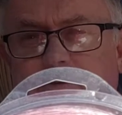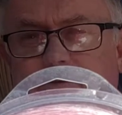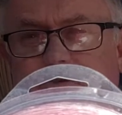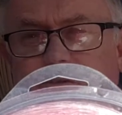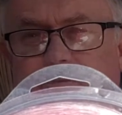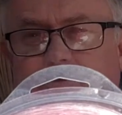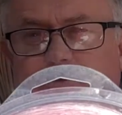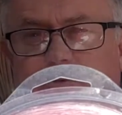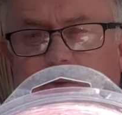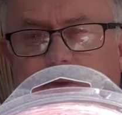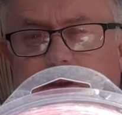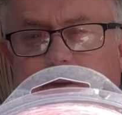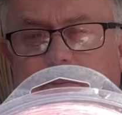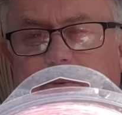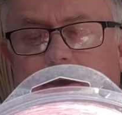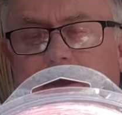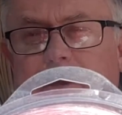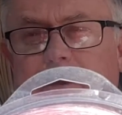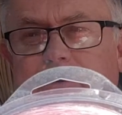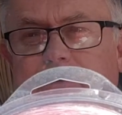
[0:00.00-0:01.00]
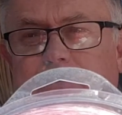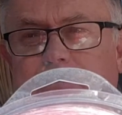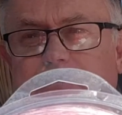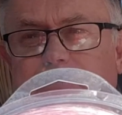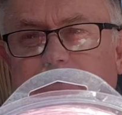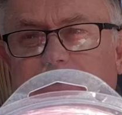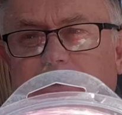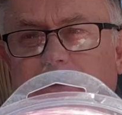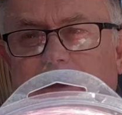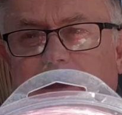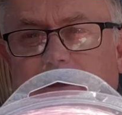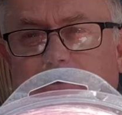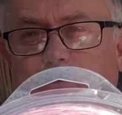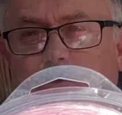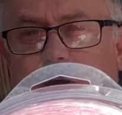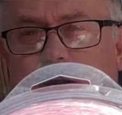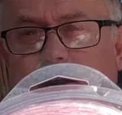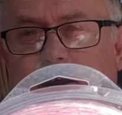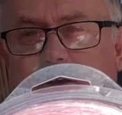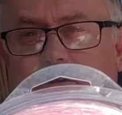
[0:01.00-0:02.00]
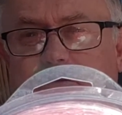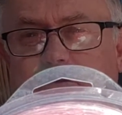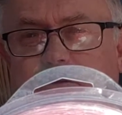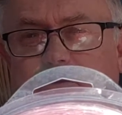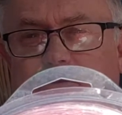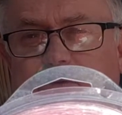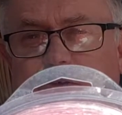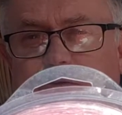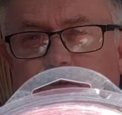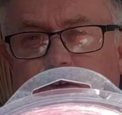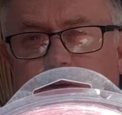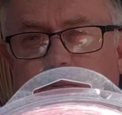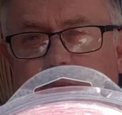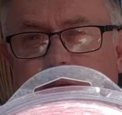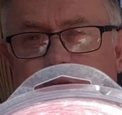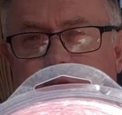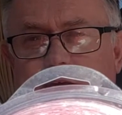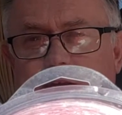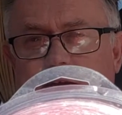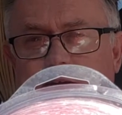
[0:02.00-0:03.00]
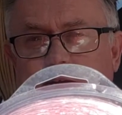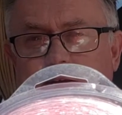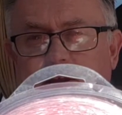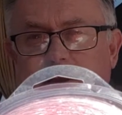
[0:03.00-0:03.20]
from £20 through to £150.